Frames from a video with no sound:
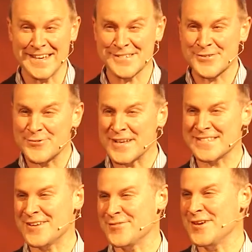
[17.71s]
It's great
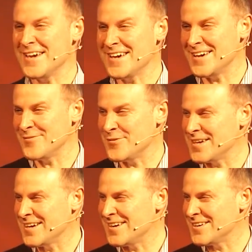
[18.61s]
to have you here, and
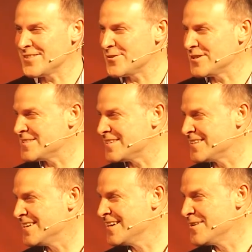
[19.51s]
we are thrilled
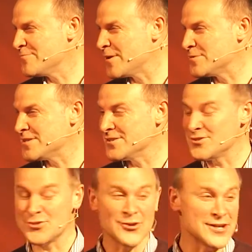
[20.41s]
to be able to
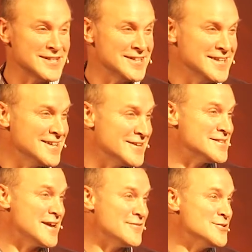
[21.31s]
join,
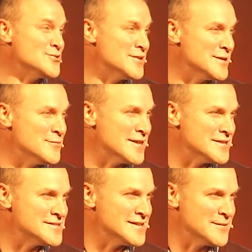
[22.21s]
to have you joining with
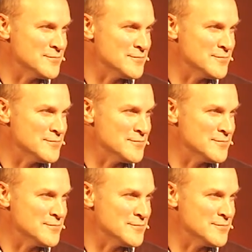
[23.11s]
us.